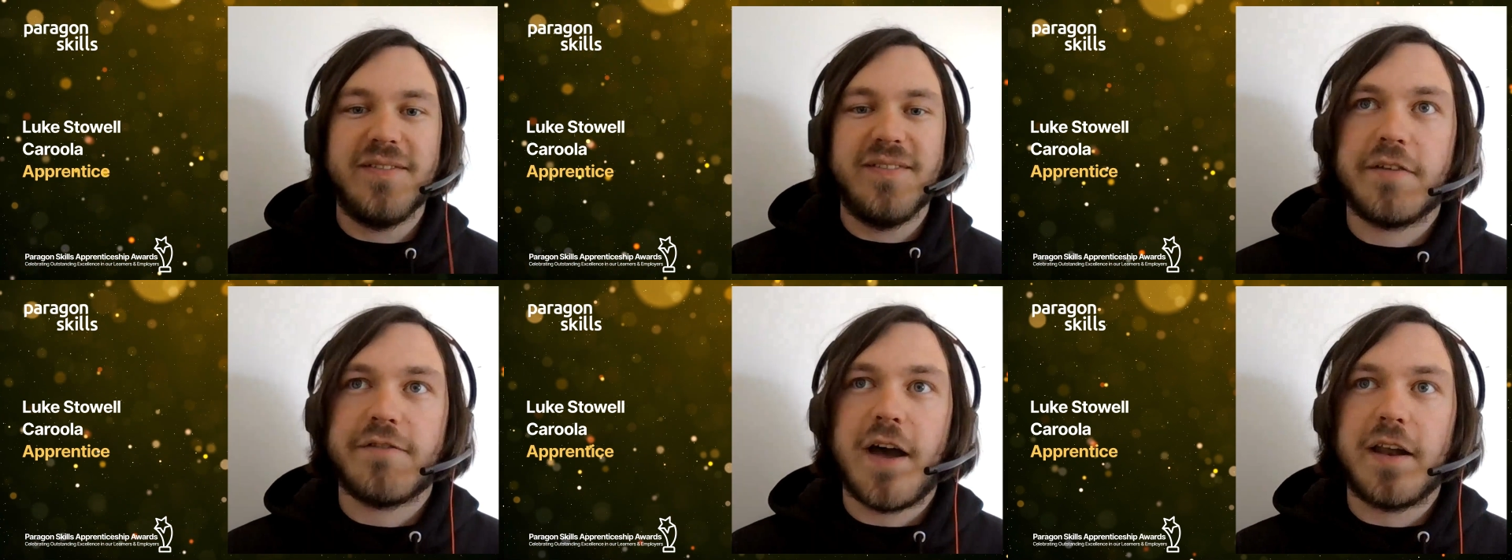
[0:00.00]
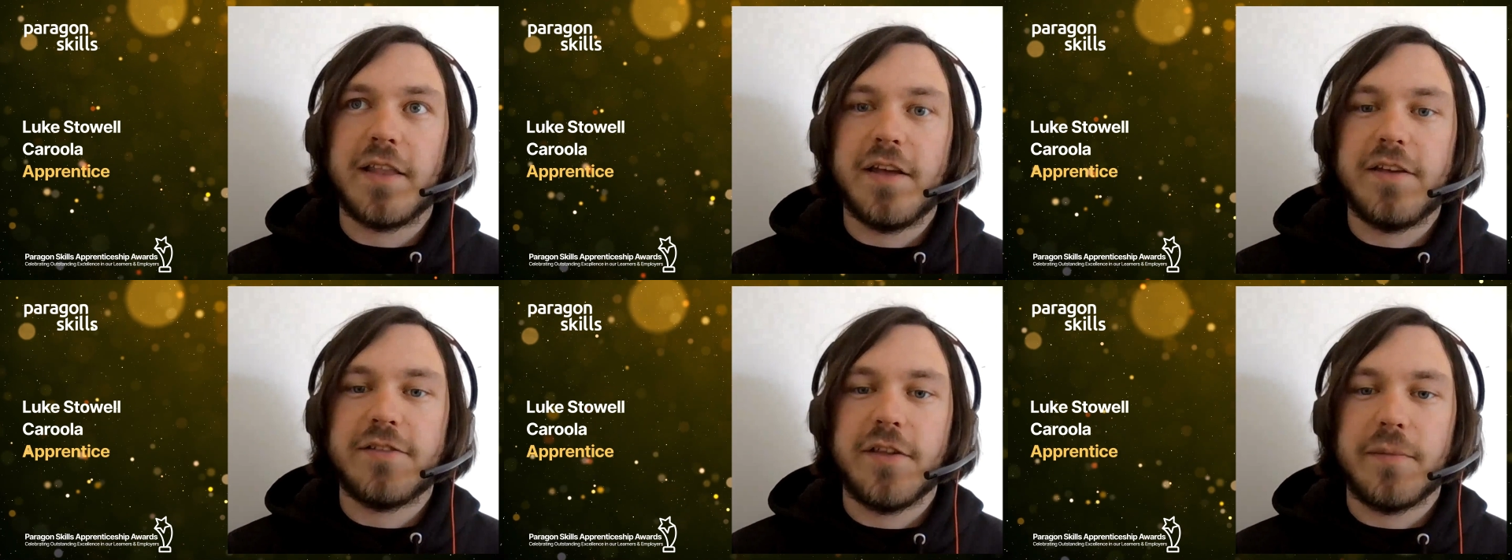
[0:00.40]
Being a
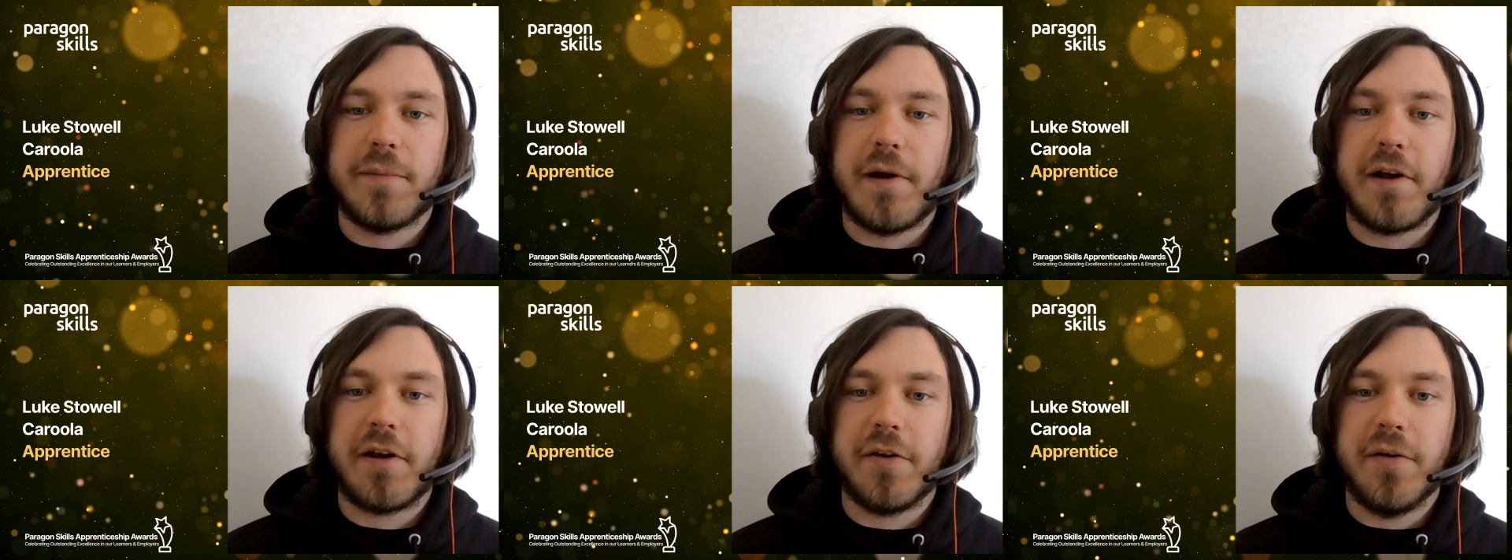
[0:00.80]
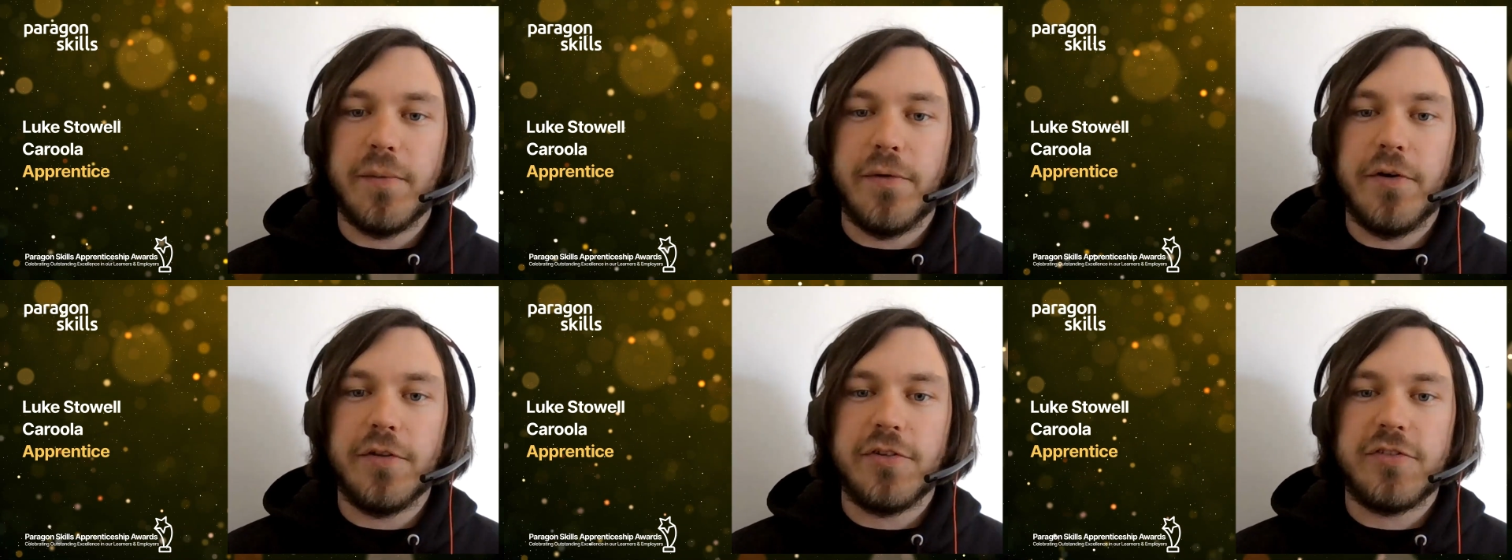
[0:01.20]
finalist at the Paragon
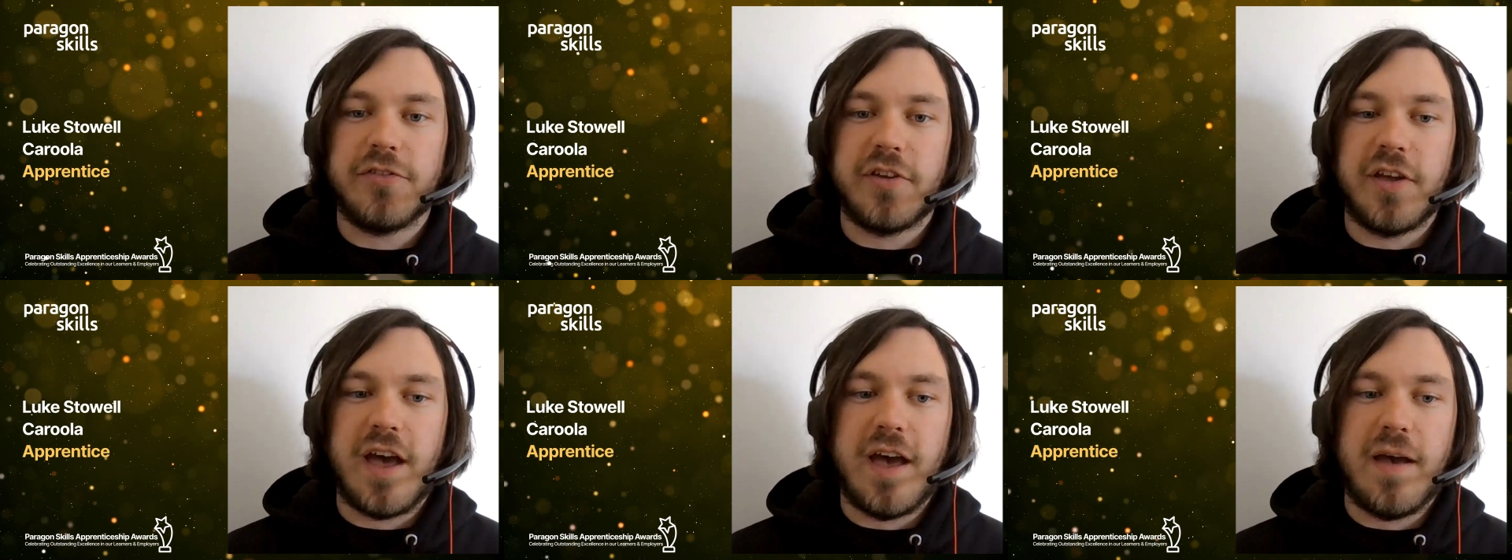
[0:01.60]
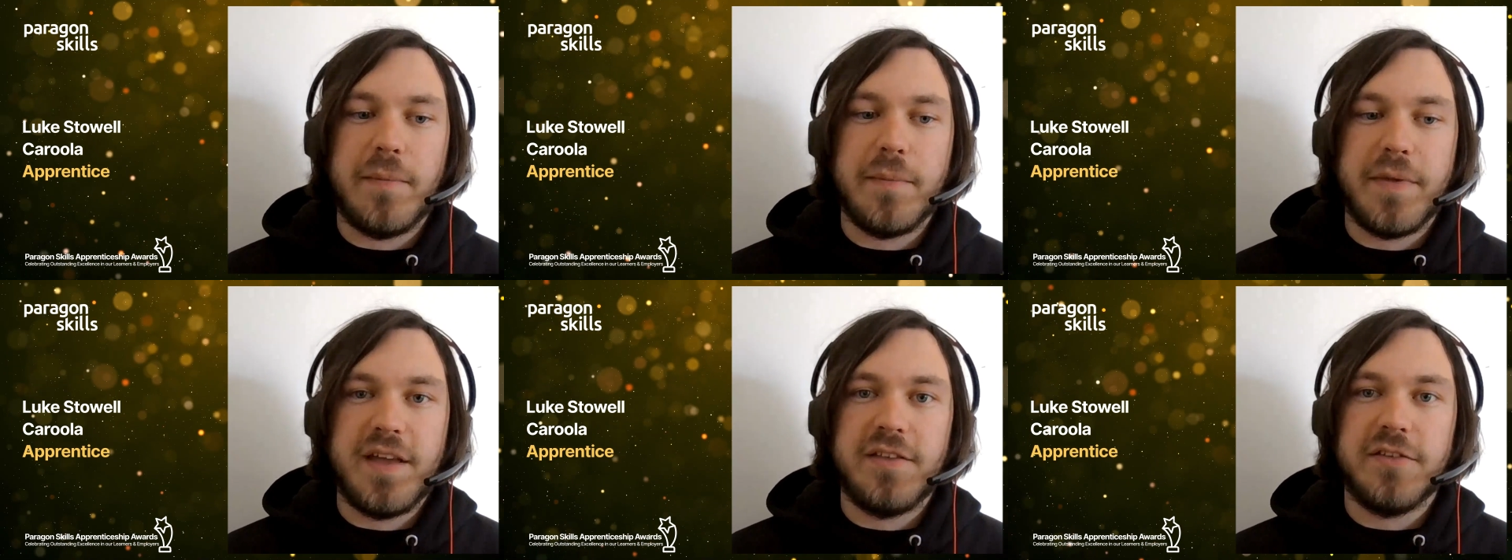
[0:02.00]
Awards
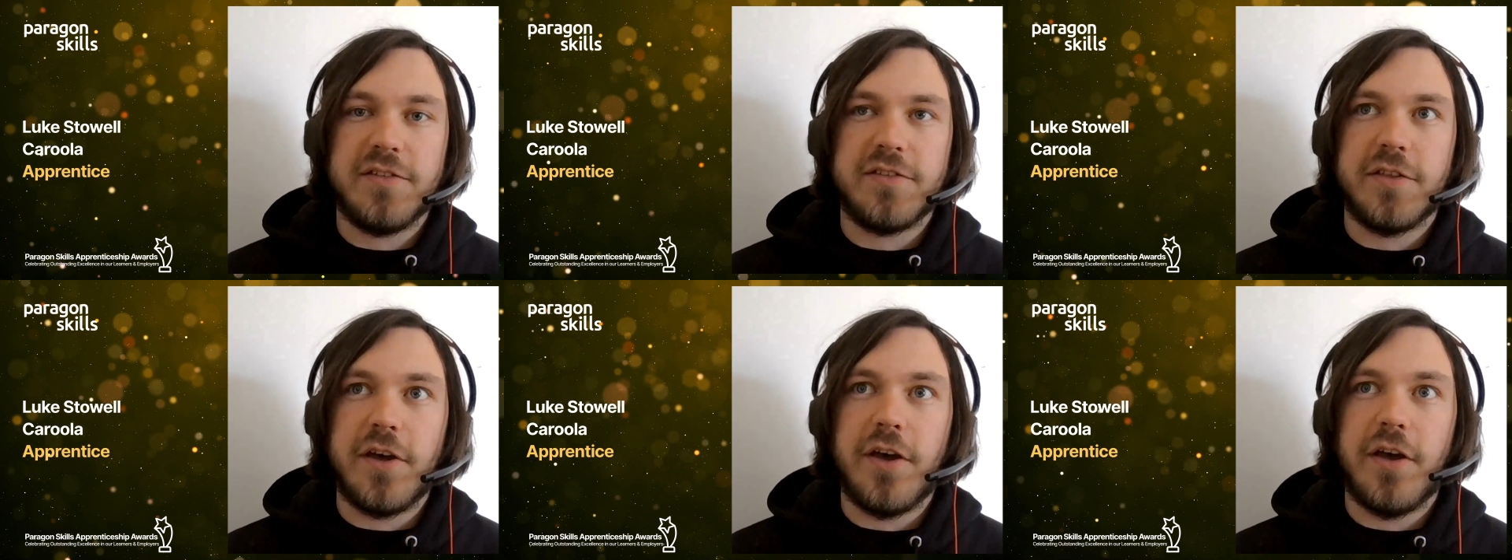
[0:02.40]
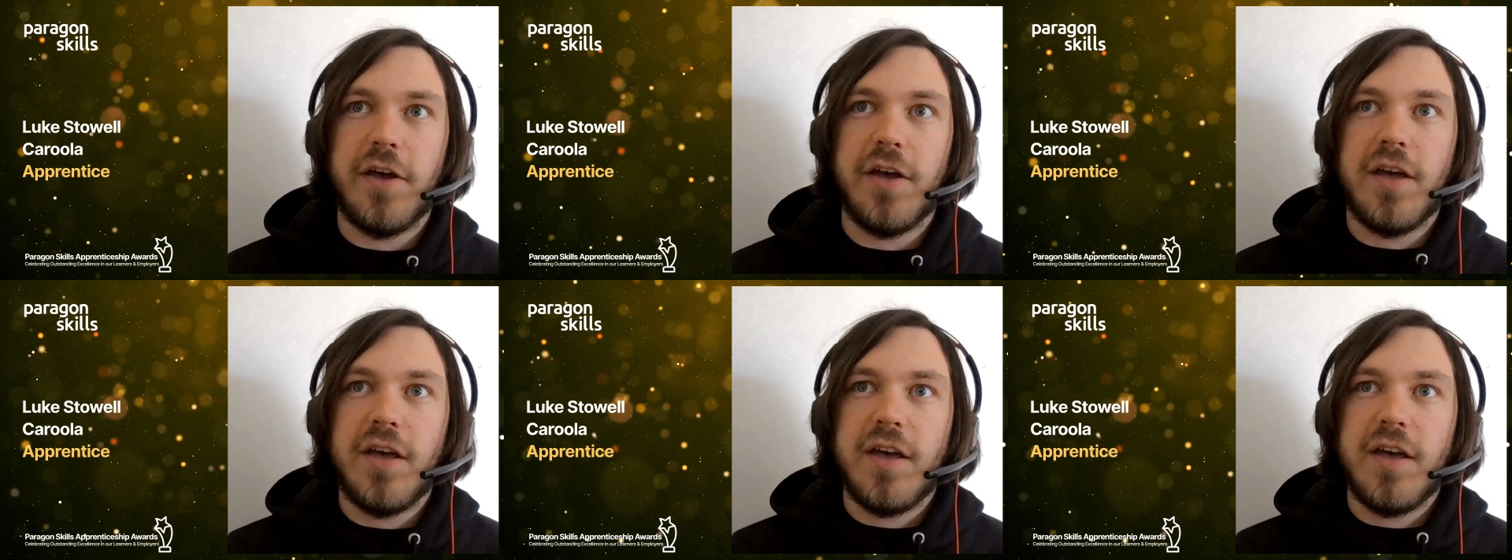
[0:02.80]
means that